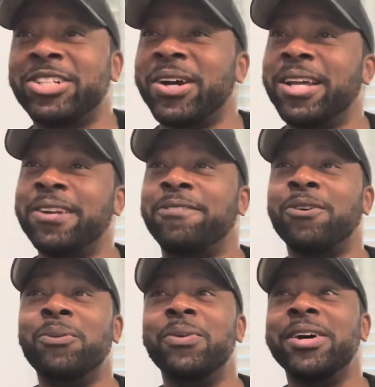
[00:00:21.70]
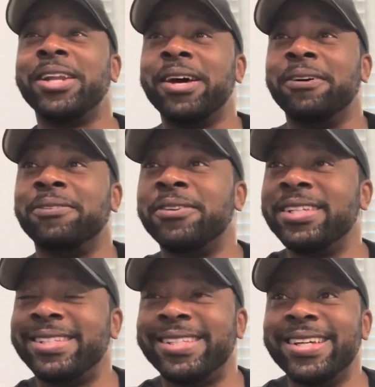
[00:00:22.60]
trailer for What If
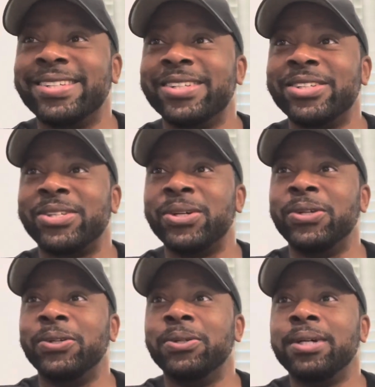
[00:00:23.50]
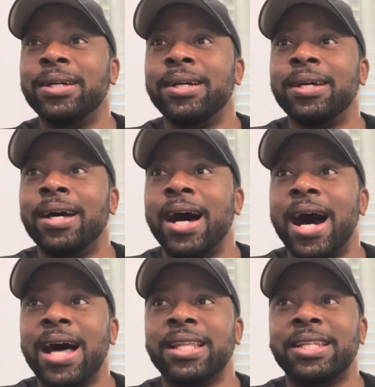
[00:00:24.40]
Season 2
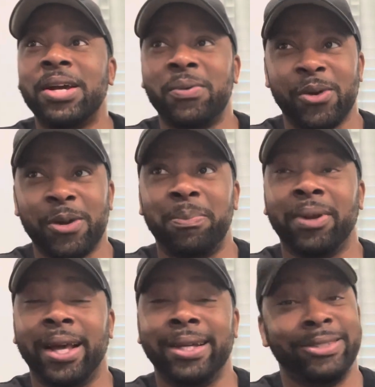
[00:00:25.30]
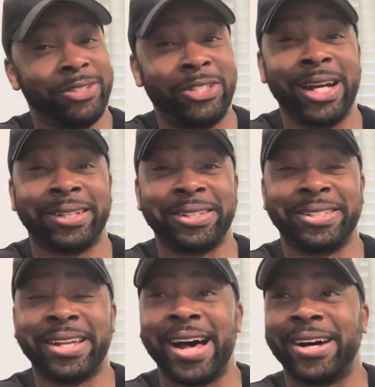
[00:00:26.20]
Holiday Wordplay. Let's check
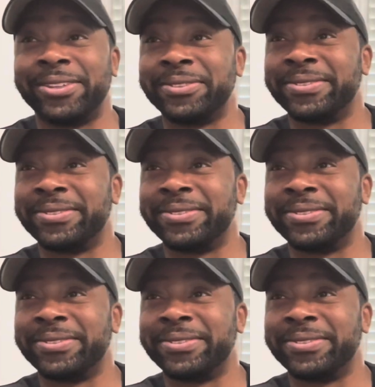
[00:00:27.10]
this out.